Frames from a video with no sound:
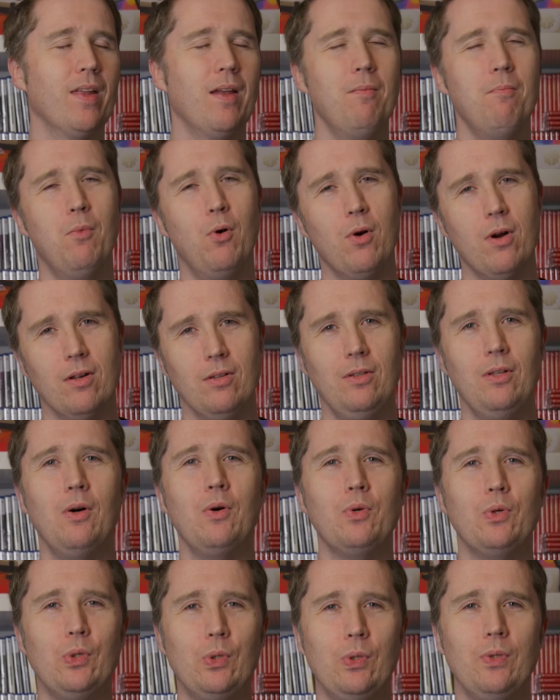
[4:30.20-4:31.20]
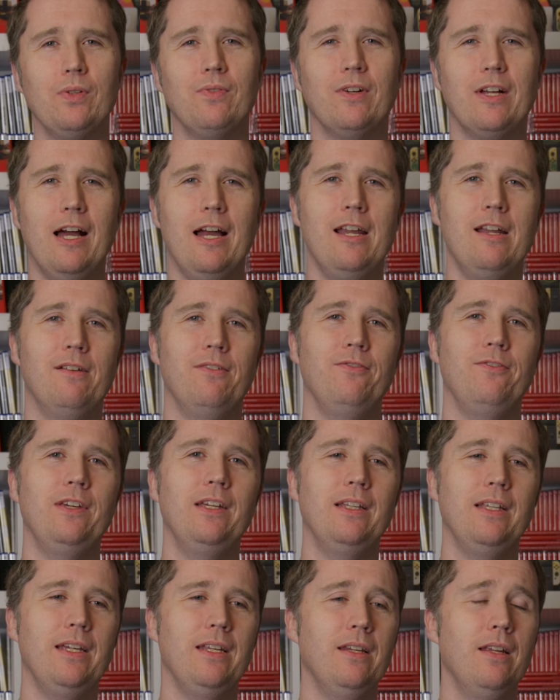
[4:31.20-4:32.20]
more local kind of
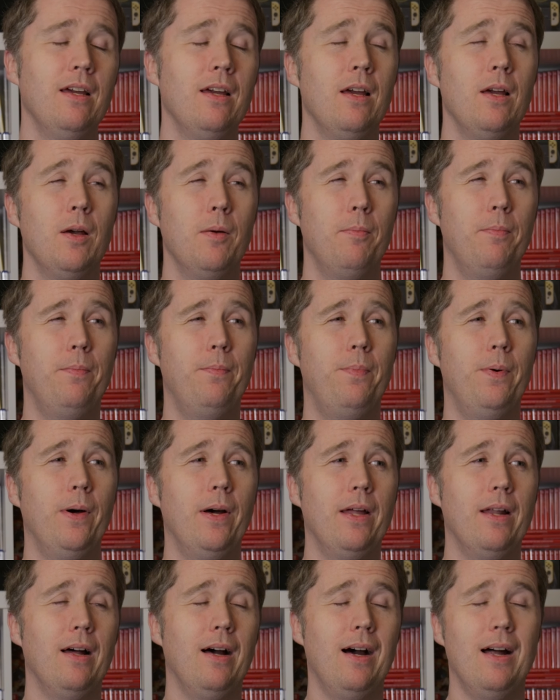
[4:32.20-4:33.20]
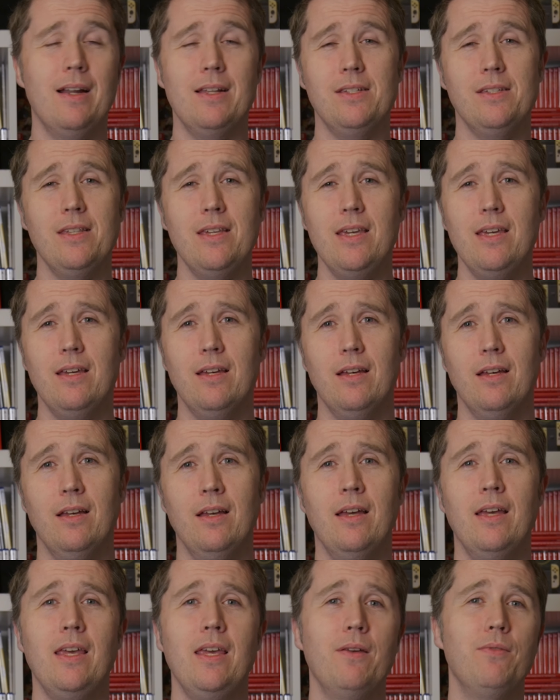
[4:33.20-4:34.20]
feeling. But honestly,
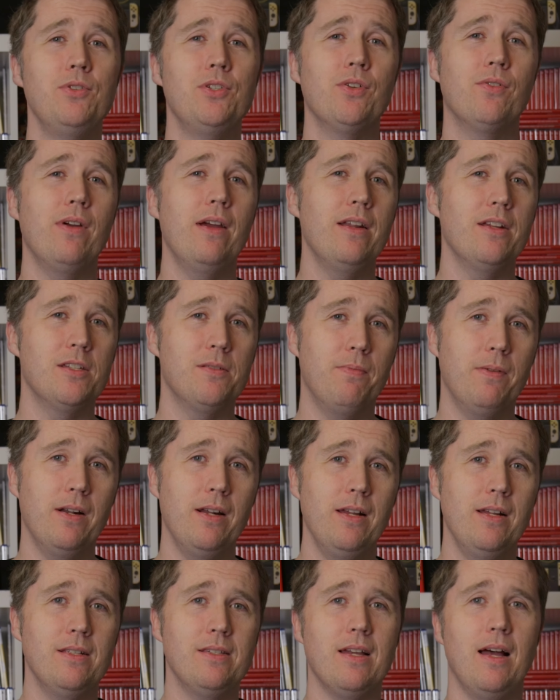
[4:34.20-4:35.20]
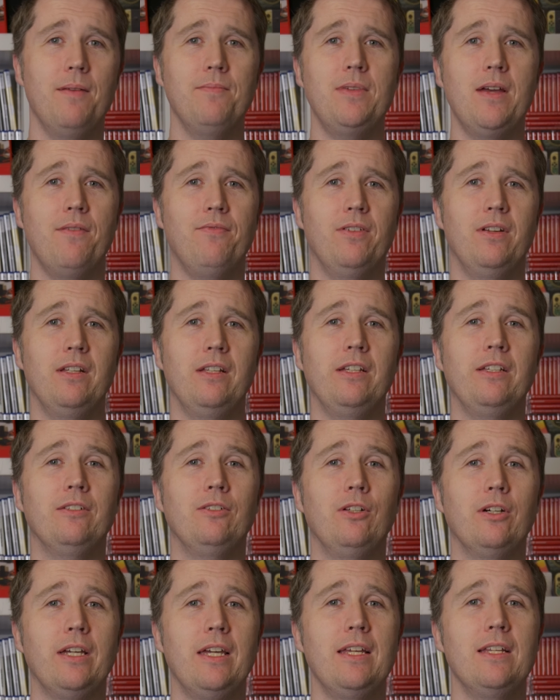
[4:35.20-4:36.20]
it was a great experience. I'm definitely
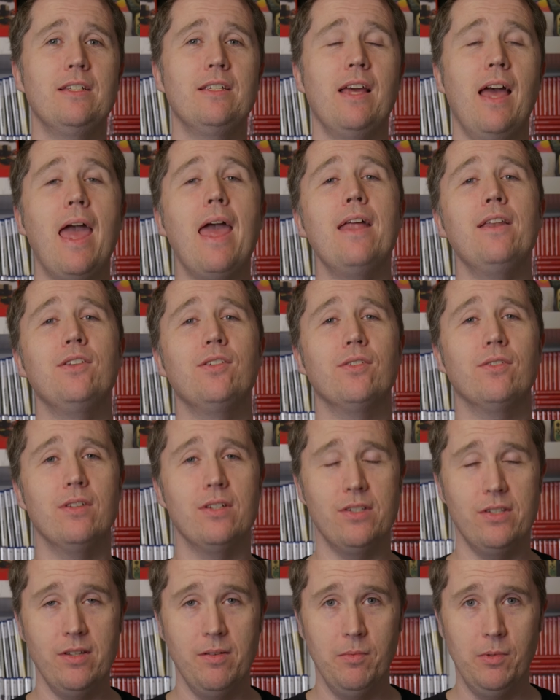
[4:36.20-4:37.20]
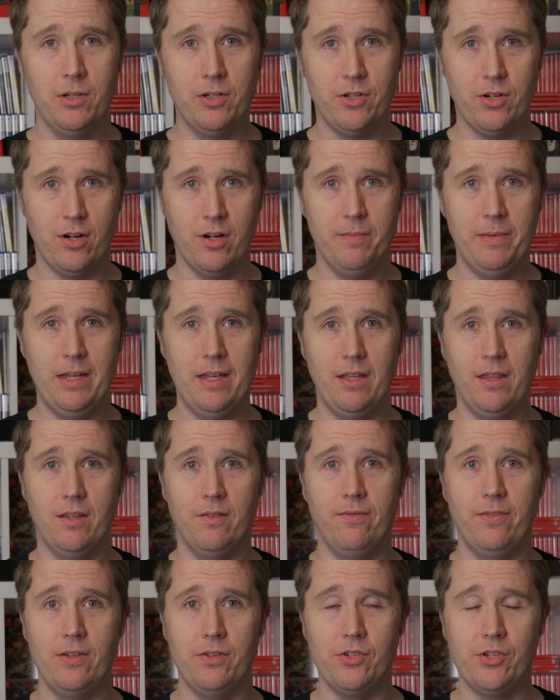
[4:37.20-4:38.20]
looking to enter a similar tournament in
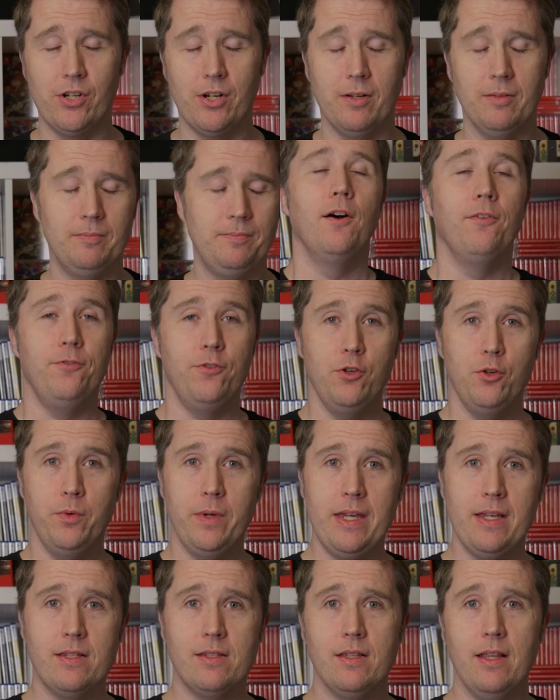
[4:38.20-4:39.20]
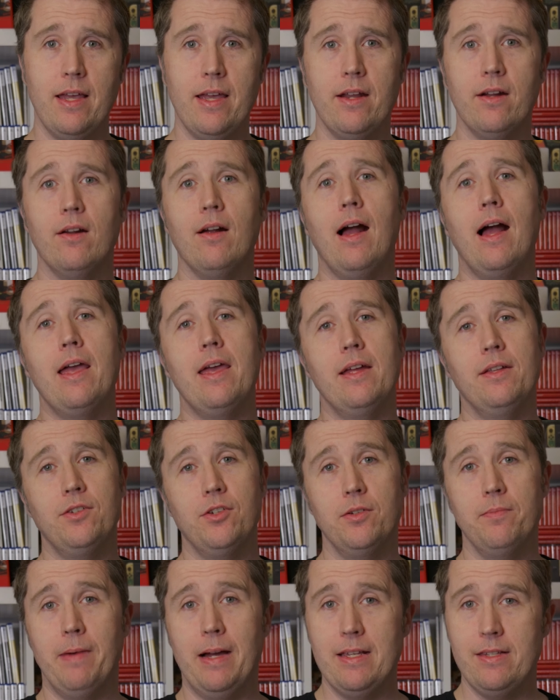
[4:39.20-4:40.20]
the future. A few weeks later, I
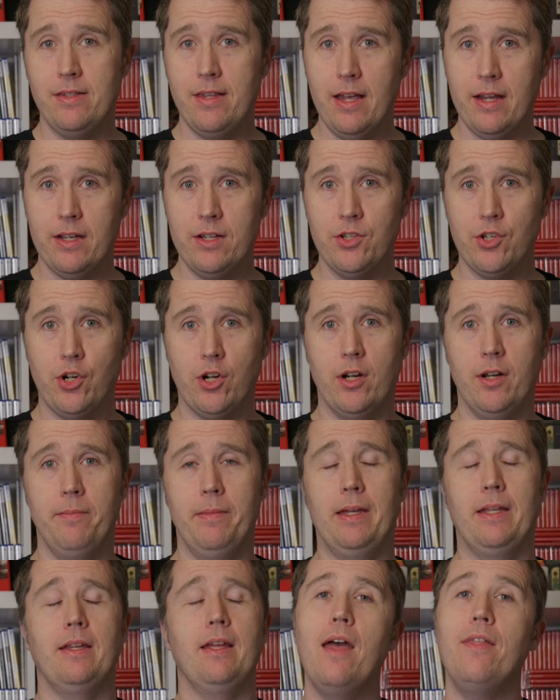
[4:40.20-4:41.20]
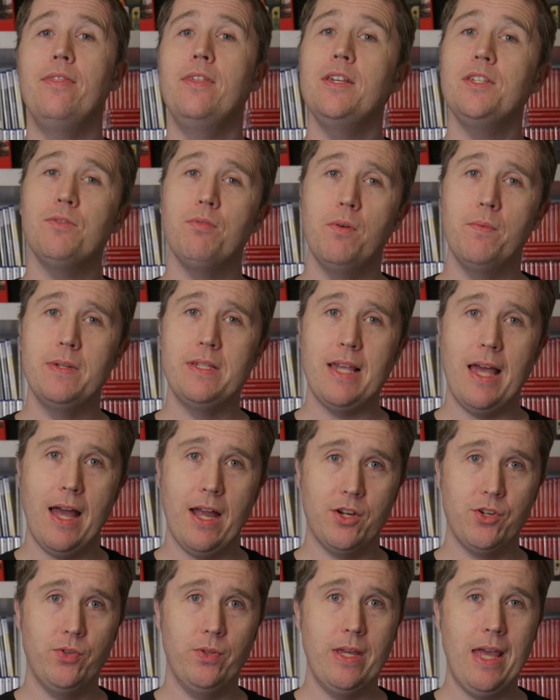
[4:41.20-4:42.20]
entered my second tournament, and this one was
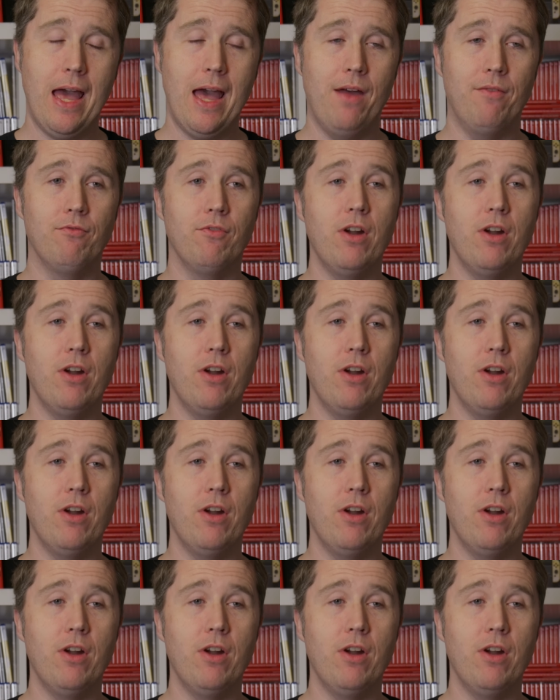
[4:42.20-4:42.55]
actually at